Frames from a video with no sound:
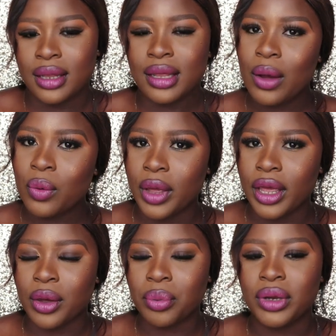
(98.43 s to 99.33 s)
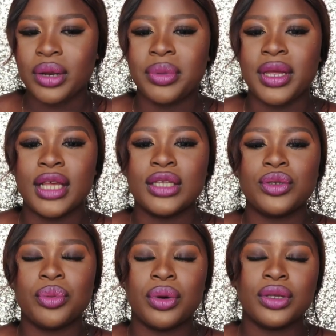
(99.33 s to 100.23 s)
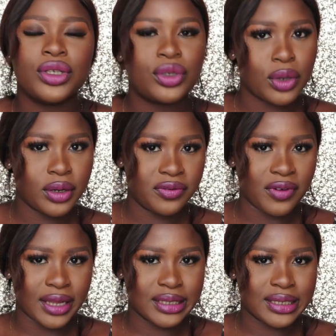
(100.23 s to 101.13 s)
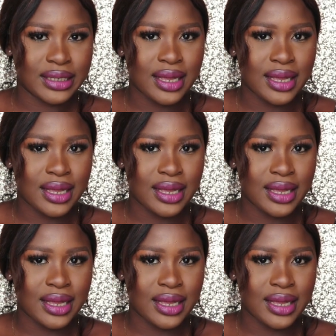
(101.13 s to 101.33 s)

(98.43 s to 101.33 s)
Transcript: That way your body begins to burn stored fat,